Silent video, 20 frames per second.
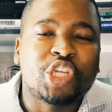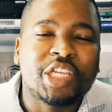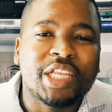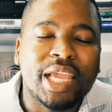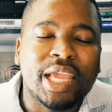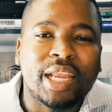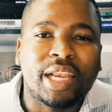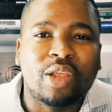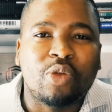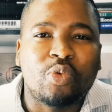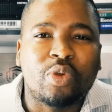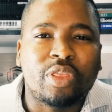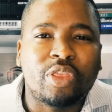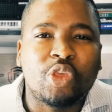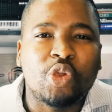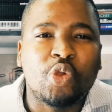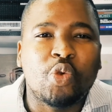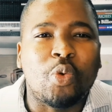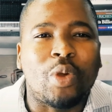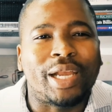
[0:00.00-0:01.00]
to sharing
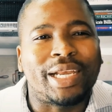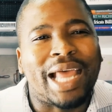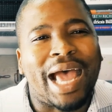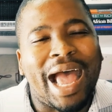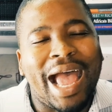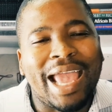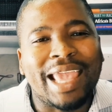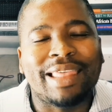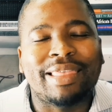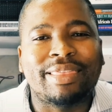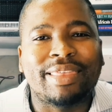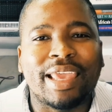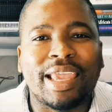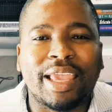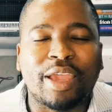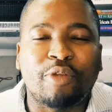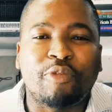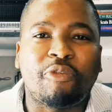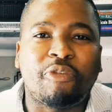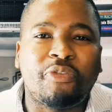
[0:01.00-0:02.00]
with you what I
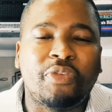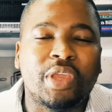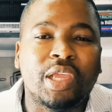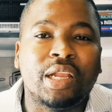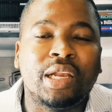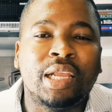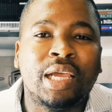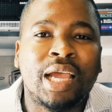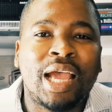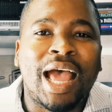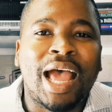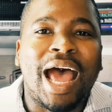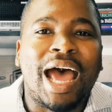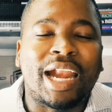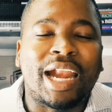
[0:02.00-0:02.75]
think and feel